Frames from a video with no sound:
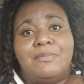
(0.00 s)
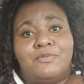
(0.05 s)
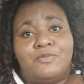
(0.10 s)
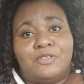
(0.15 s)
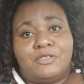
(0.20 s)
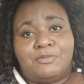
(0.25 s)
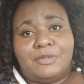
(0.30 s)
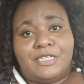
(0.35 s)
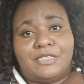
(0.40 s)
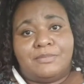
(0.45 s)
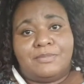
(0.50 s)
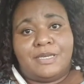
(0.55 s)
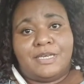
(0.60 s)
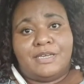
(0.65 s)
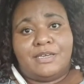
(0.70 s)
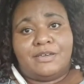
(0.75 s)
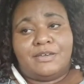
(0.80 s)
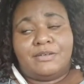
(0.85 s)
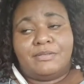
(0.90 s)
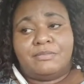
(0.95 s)
was meant to
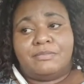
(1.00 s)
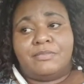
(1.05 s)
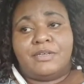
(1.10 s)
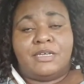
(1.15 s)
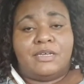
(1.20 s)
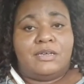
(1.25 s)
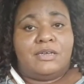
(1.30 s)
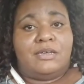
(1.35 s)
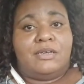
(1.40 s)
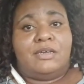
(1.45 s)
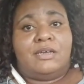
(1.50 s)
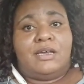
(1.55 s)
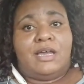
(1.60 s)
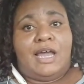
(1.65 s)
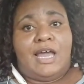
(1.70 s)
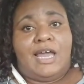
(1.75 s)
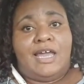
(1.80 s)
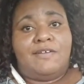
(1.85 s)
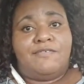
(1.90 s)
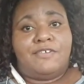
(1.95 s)
be here.
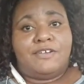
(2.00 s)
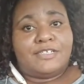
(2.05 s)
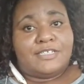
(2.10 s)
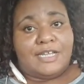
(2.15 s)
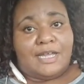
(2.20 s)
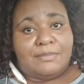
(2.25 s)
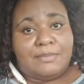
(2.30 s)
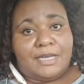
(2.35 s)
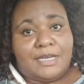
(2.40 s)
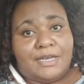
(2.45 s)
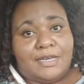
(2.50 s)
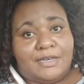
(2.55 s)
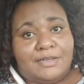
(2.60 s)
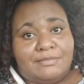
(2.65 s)
I ain't finna stop God.